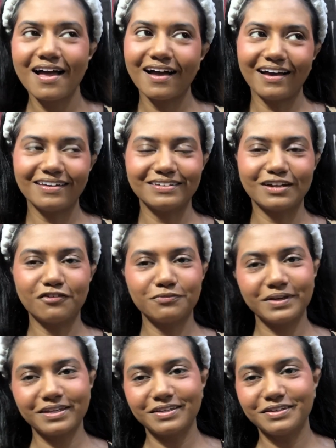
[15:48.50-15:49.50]
I love
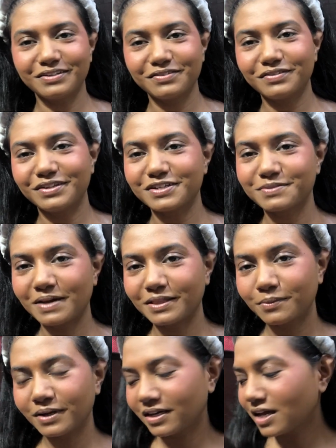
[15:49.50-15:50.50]
making YouTube videos, by the
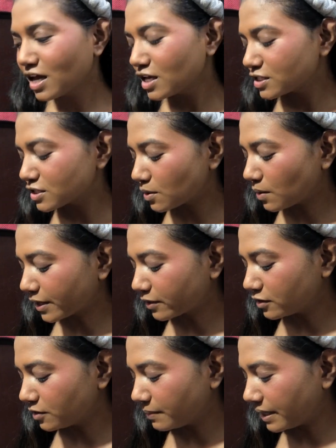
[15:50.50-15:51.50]
way. So I
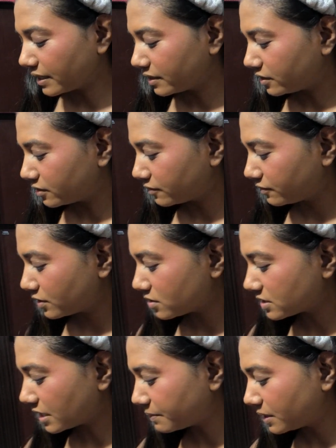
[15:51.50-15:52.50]
couldn't make any YouTube videos.
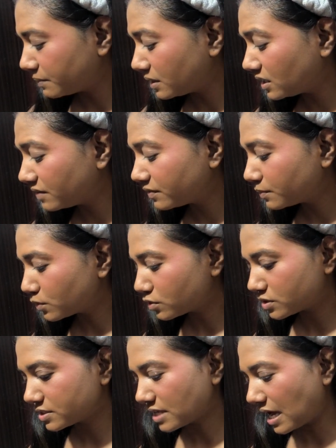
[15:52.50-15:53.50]
That made me even more
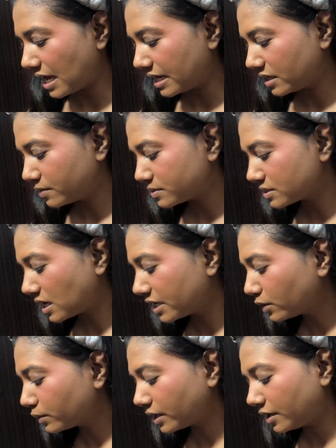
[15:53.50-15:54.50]
sad. And I was like,
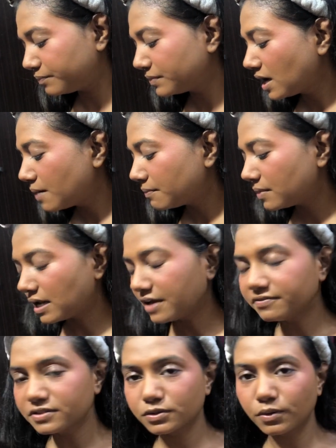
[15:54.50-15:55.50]
okay, my
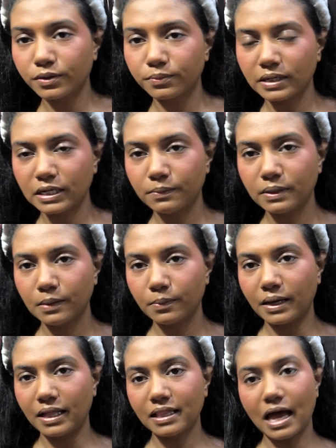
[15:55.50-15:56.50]
life was going really, really
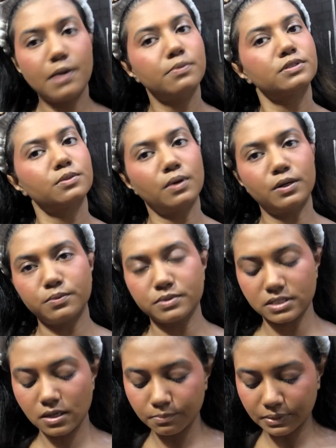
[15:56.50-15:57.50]
well. I was the one who
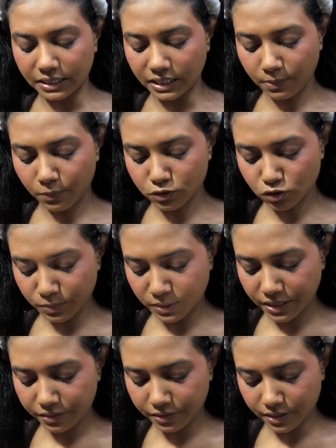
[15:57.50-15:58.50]
was complaining about so many
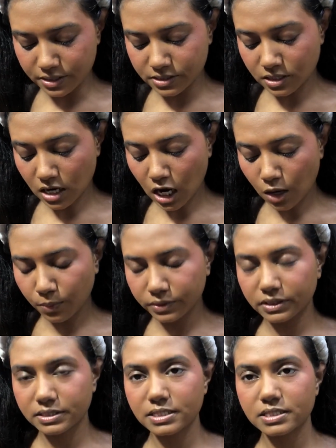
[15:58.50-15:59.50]
things. Now
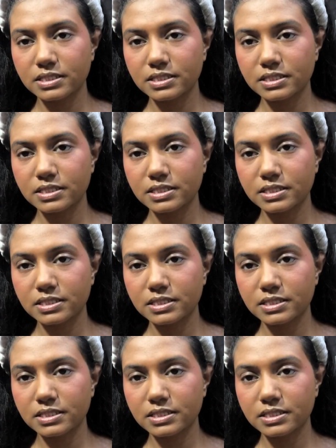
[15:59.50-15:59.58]
this is